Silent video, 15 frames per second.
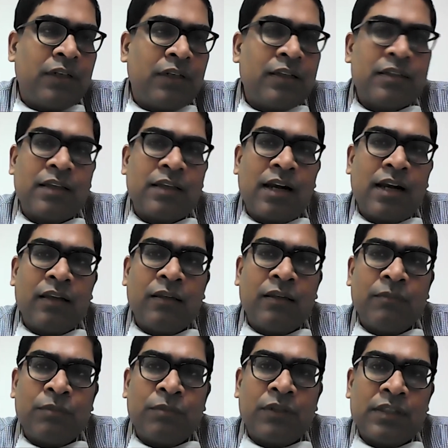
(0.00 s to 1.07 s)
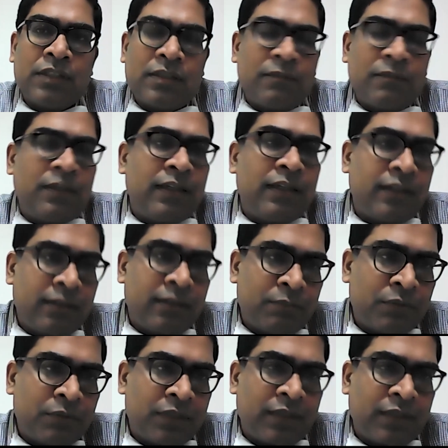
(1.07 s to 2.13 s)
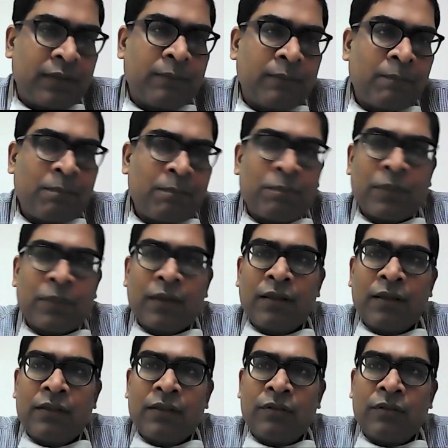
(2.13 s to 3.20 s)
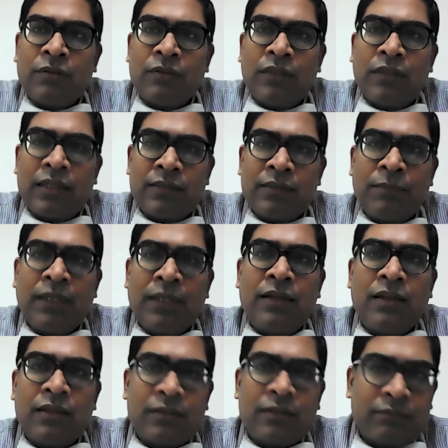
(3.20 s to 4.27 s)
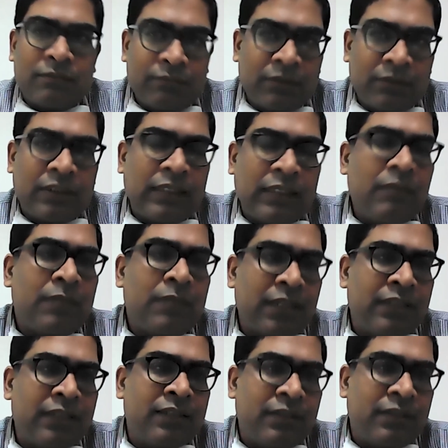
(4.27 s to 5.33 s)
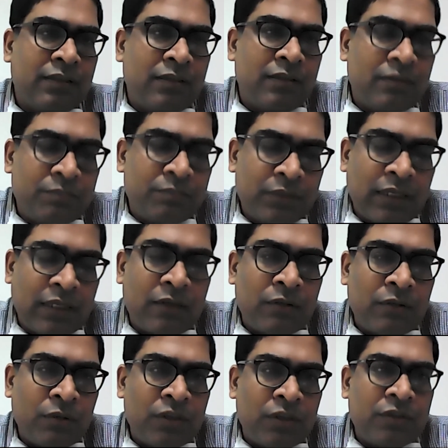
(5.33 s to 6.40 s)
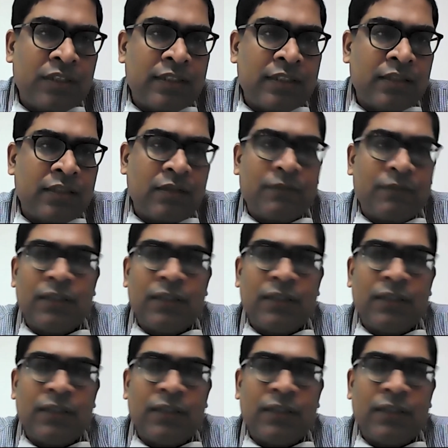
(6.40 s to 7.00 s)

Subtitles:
understand the importance of data reporting. So there is a big, but I just told you the gist of the